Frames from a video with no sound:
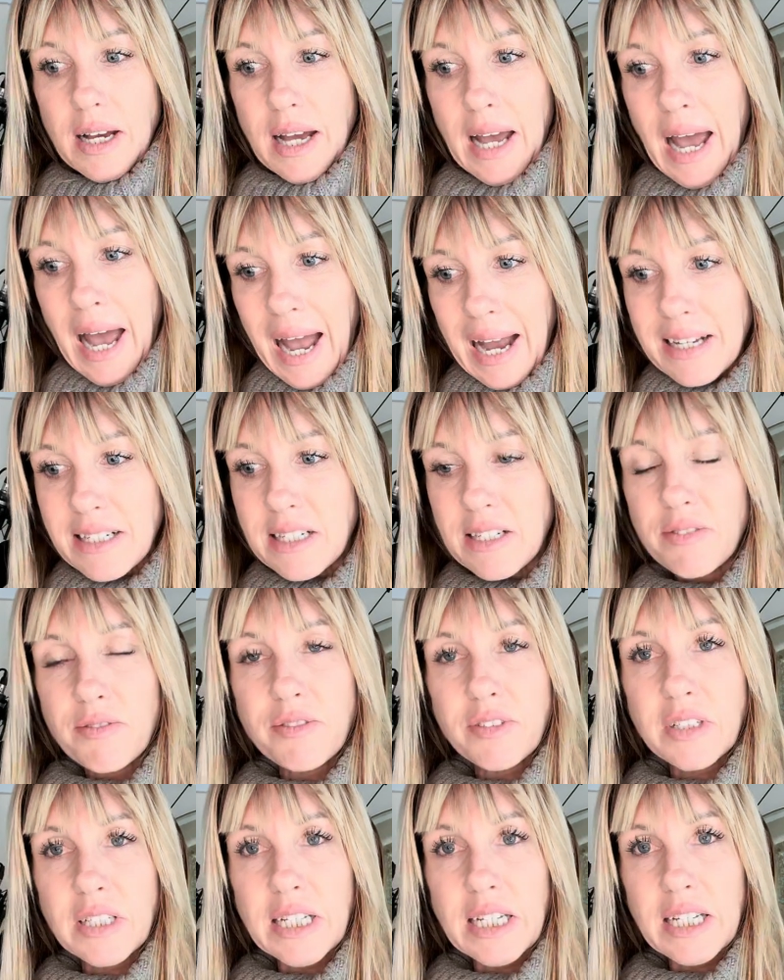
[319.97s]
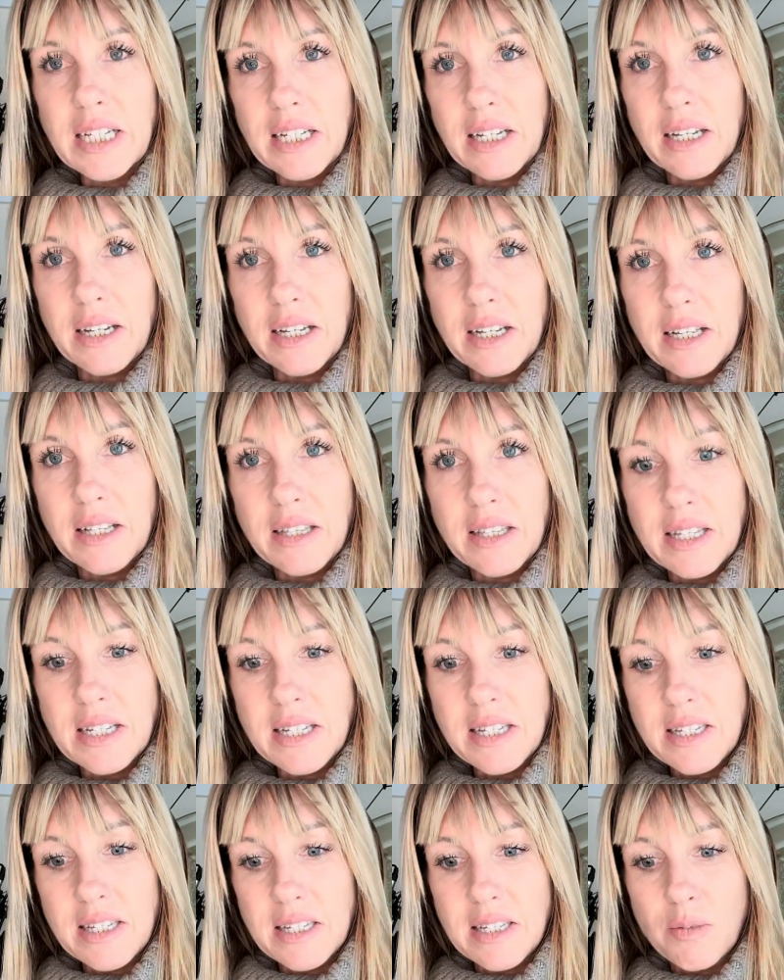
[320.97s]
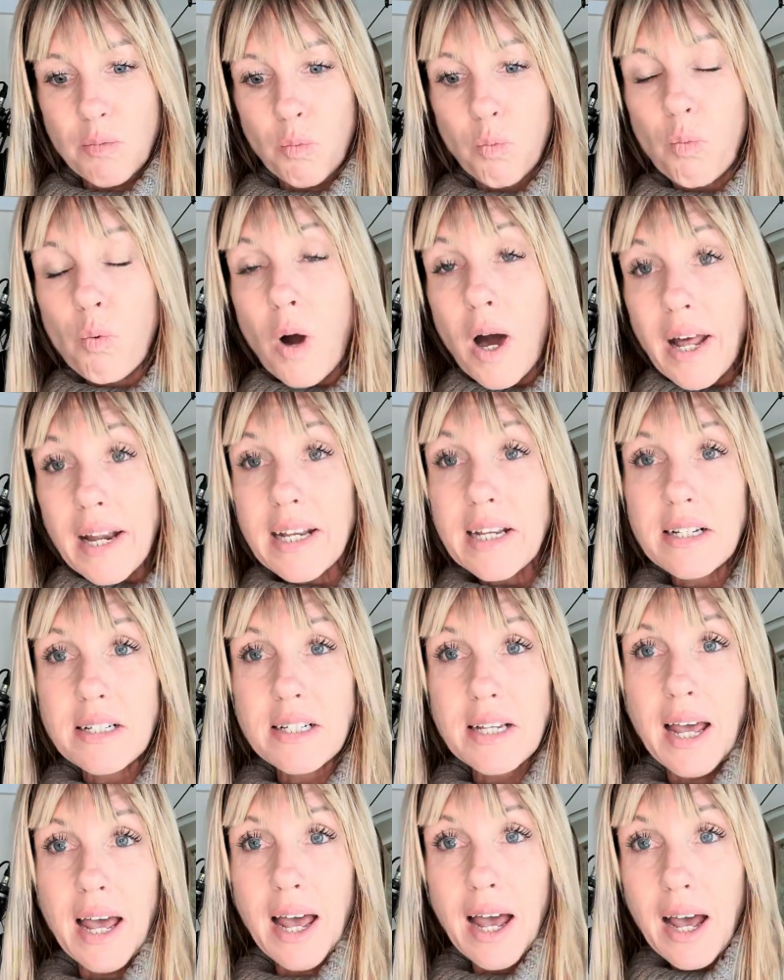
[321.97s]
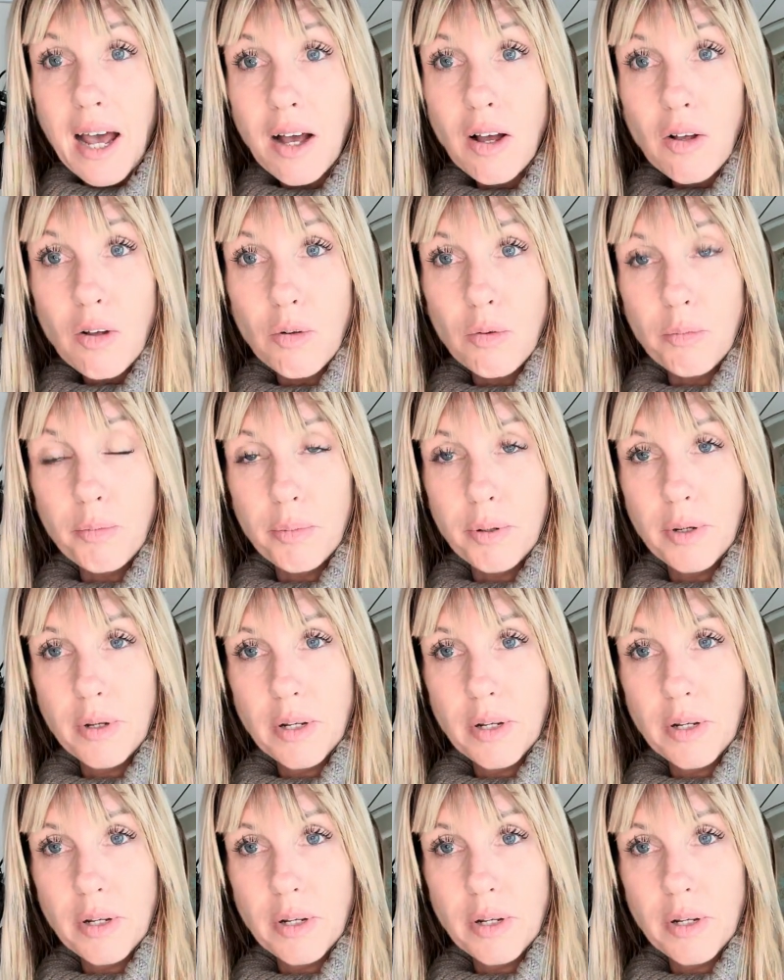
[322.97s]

actively this wanting to help